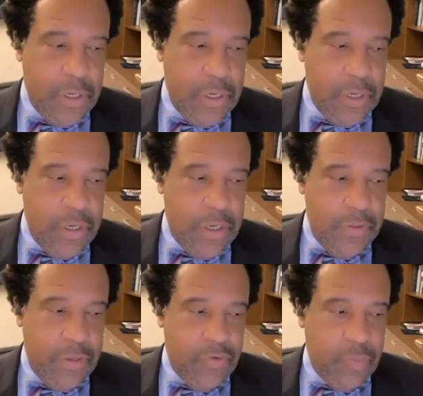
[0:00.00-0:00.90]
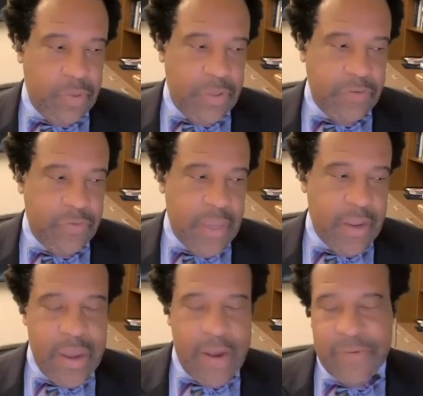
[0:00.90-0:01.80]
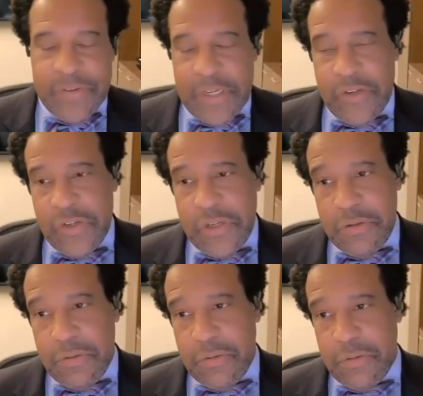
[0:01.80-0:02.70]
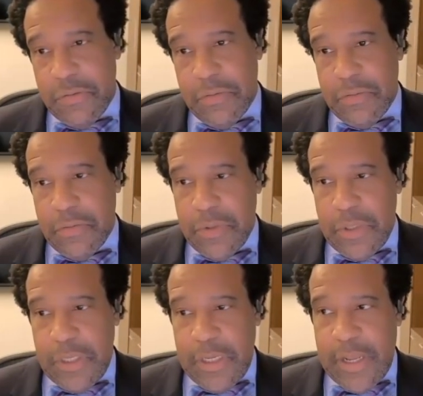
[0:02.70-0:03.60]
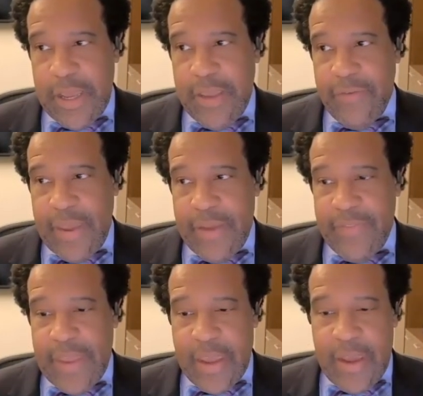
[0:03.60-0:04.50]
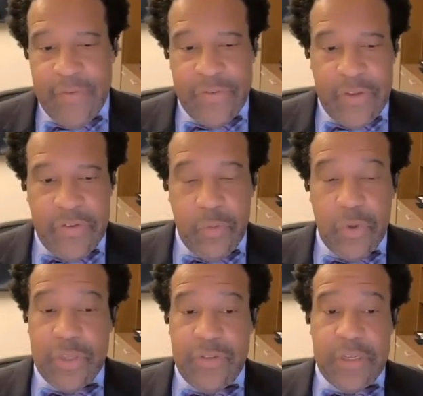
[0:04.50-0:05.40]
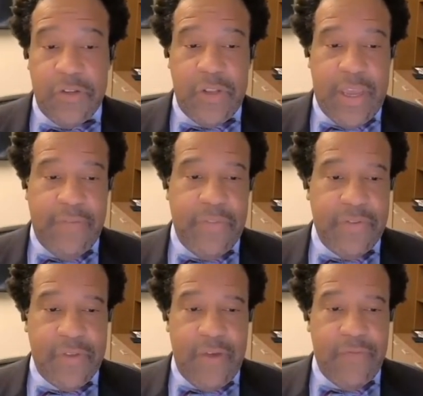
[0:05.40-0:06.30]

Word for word: uh, there's a place for that conversation. He and I have had that conversation. We'll continue to have this